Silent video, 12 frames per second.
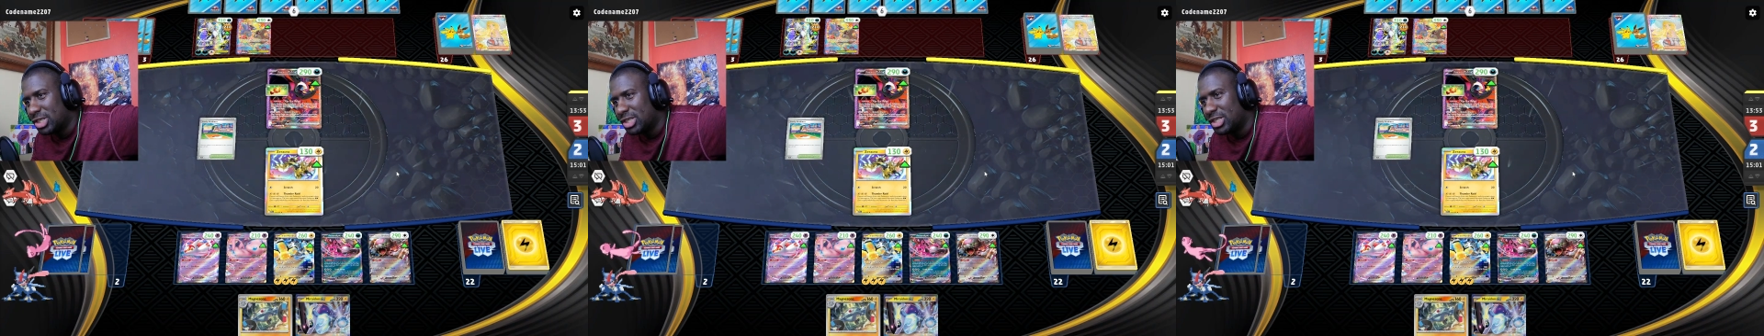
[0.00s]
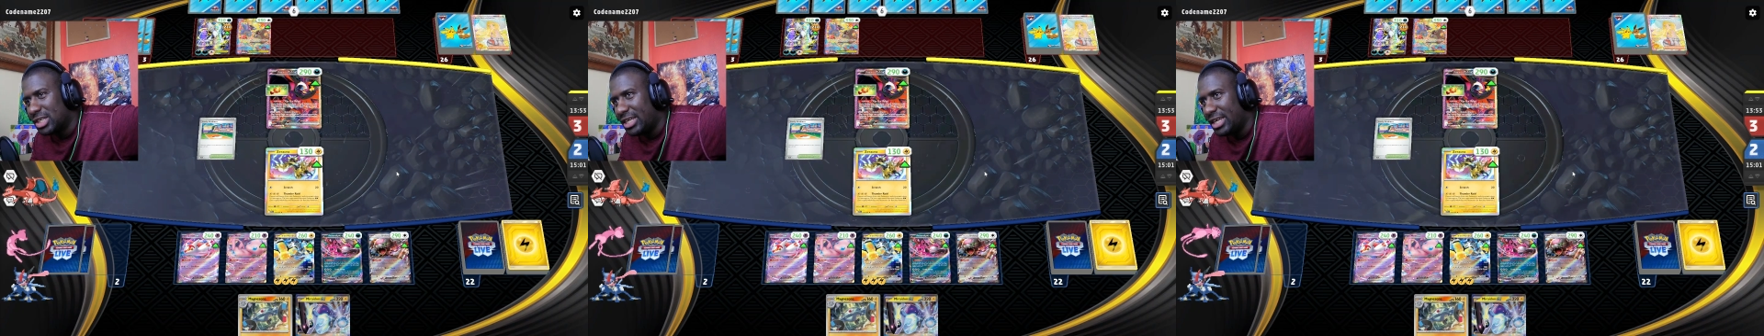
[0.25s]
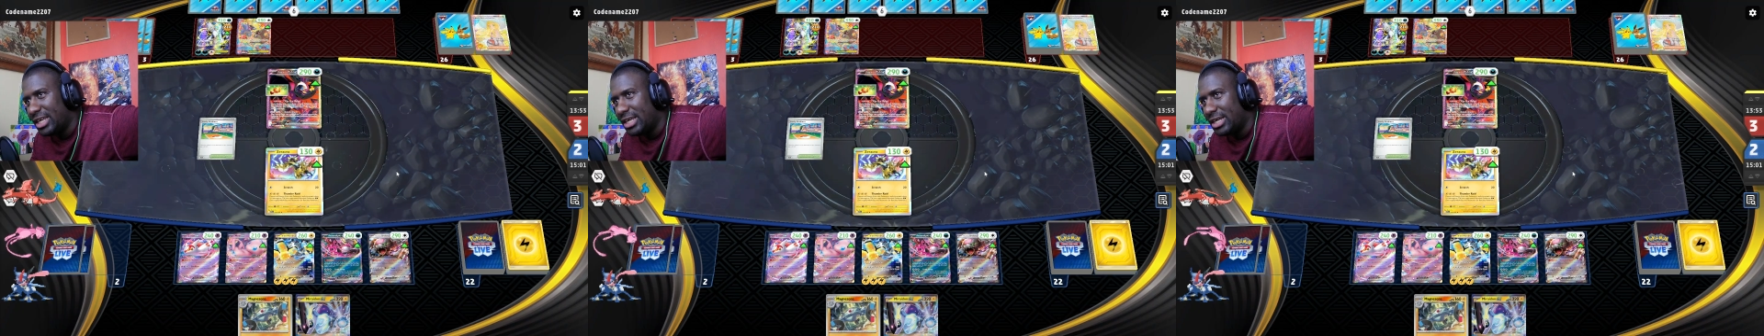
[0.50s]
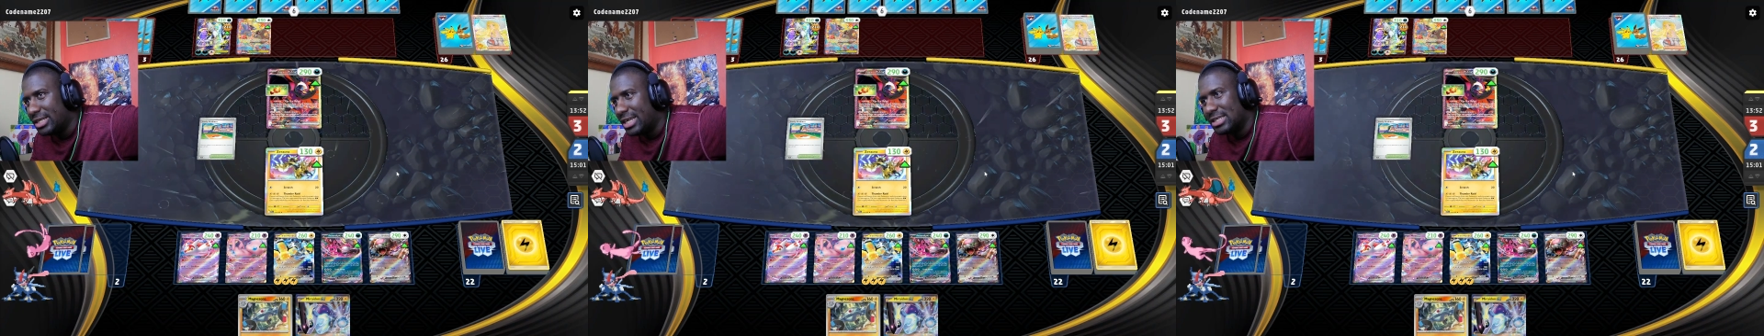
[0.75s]

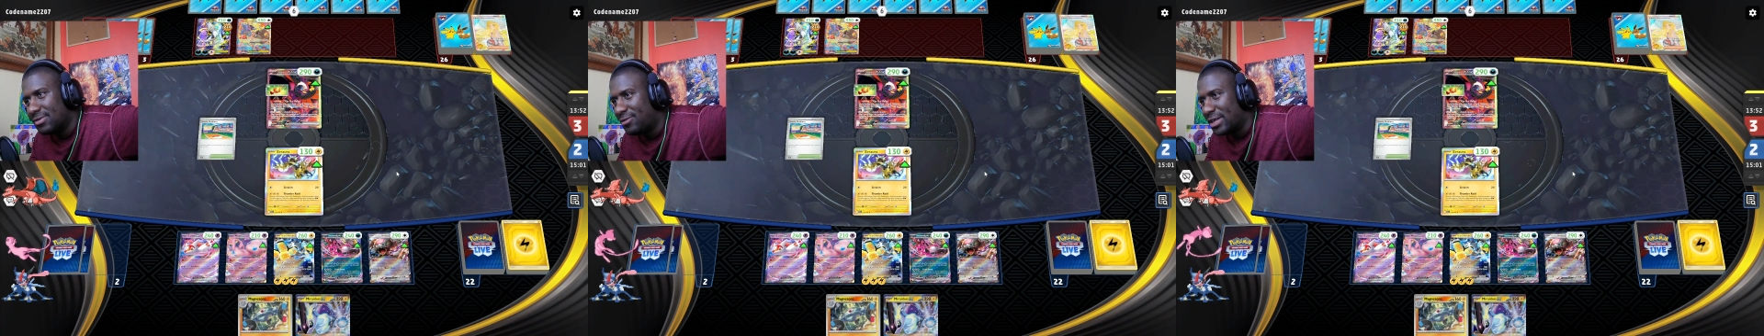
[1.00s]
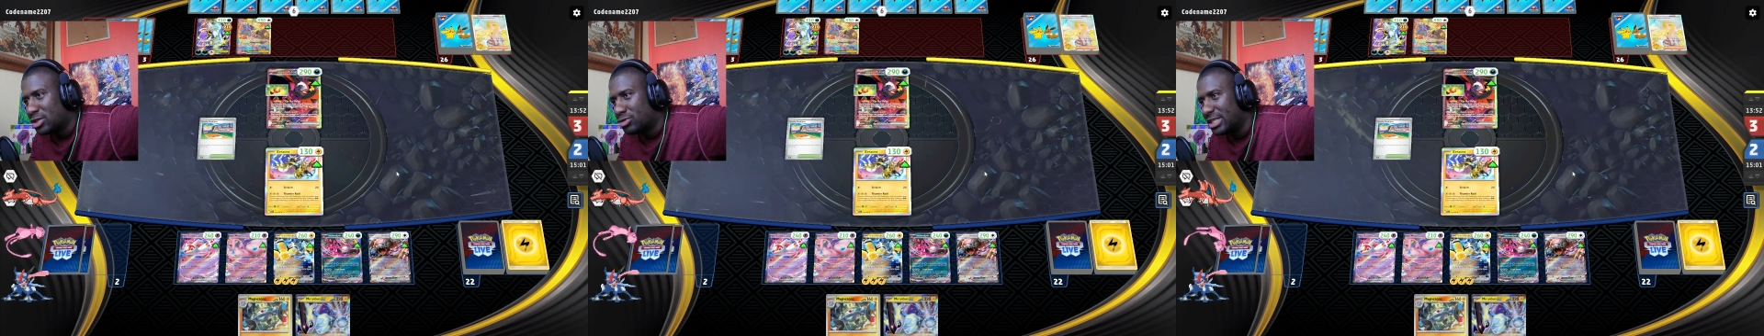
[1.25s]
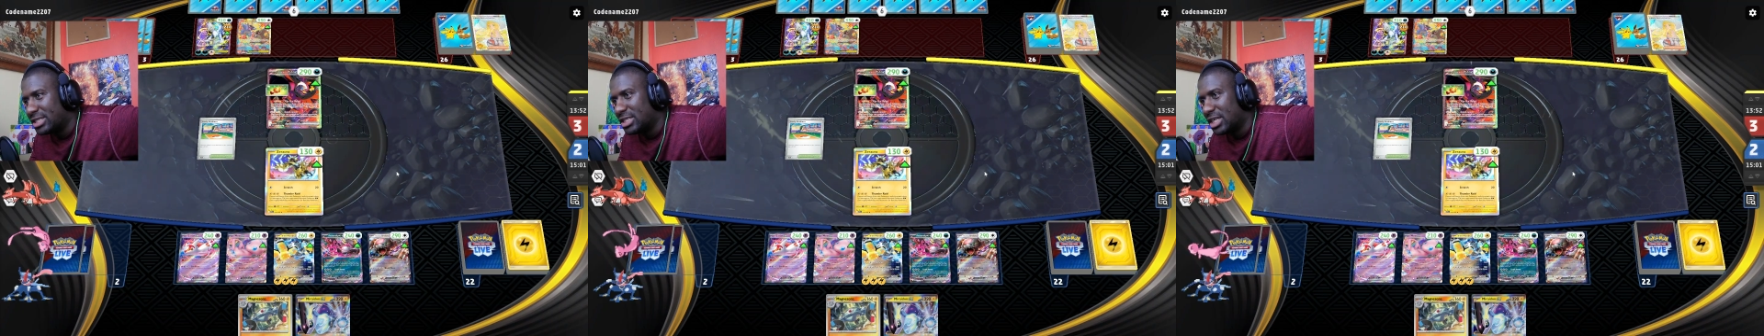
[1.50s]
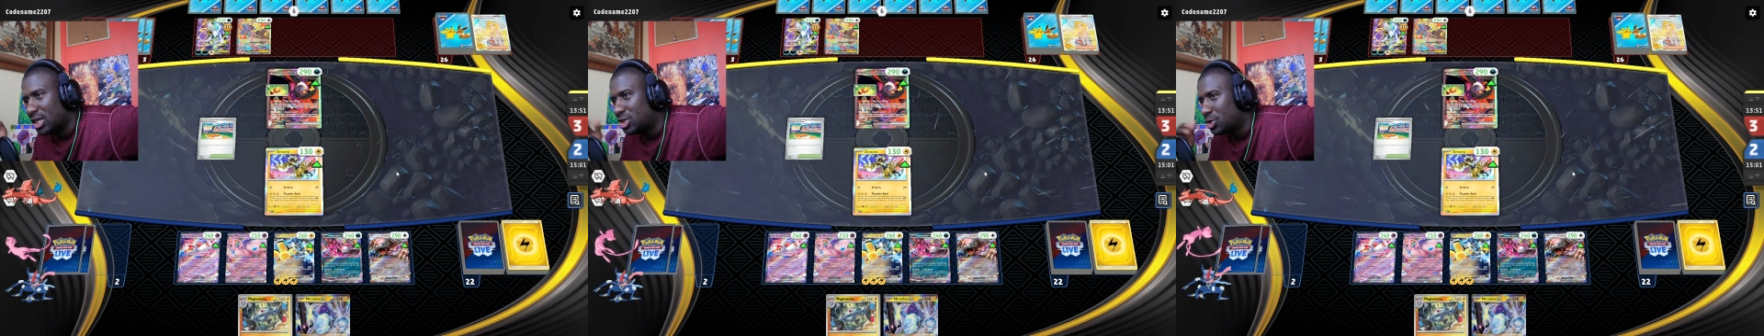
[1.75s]
the victory is not
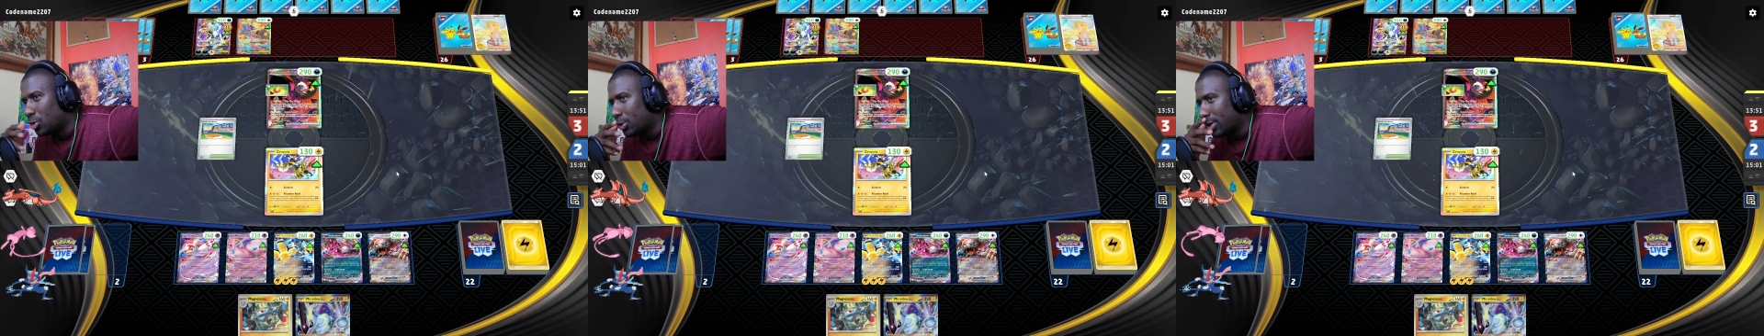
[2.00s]
assured.